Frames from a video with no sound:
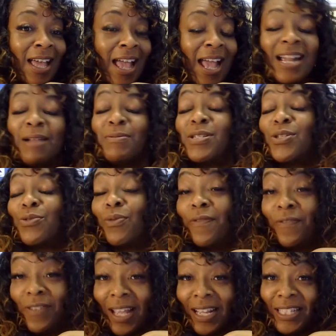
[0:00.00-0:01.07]
And I'm just
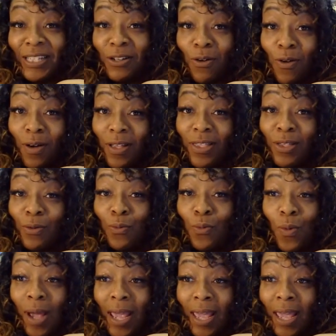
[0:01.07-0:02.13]
reflecting on the
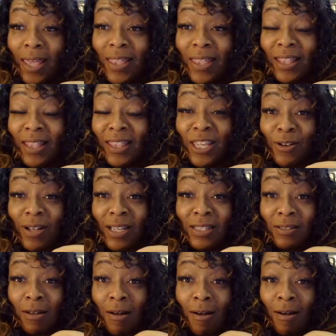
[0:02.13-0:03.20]
way that the
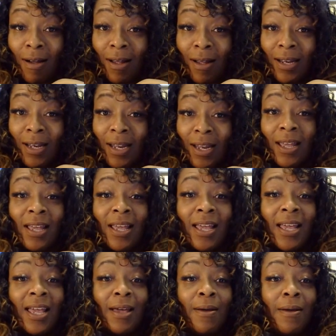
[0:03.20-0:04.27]
year has gone,
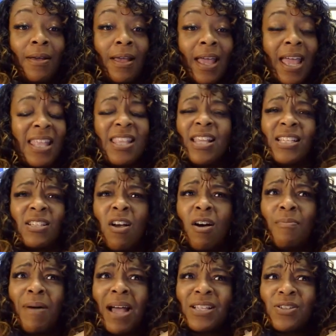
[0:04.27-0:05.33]
and it has
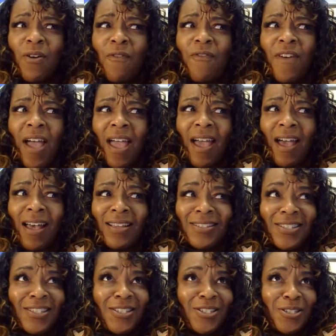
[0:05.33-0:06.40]
gone by so
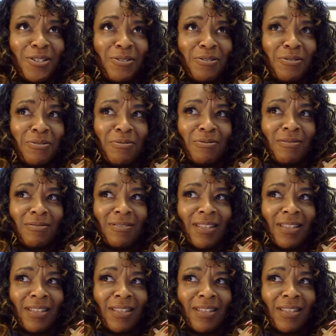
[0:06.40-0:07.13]
fast too.